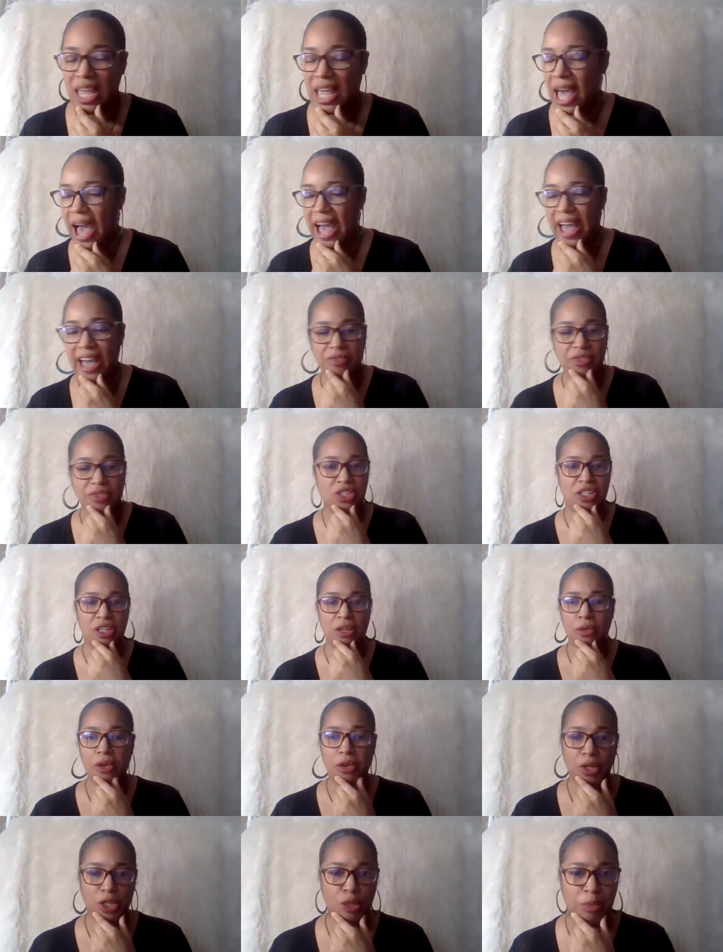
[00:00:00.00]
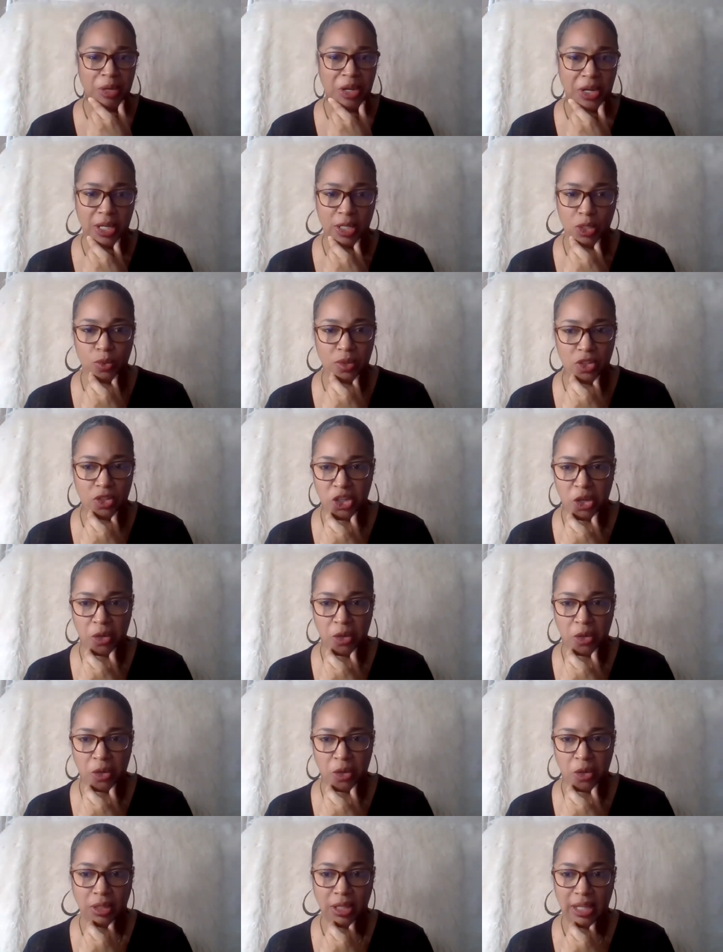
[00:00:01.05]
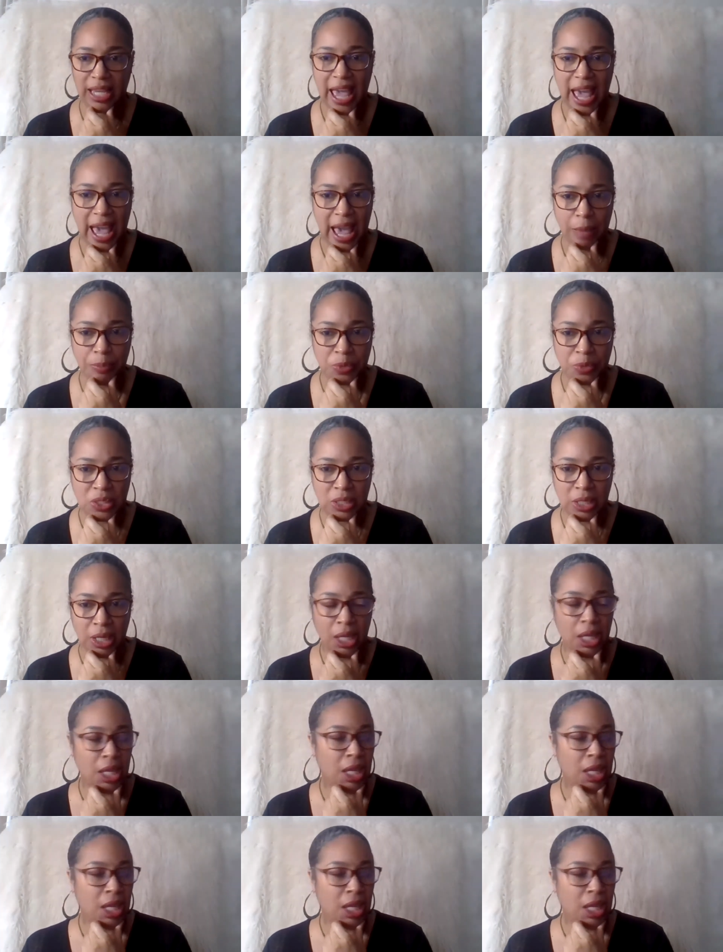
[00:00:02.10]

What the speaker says: I have zero experience with journaling apps.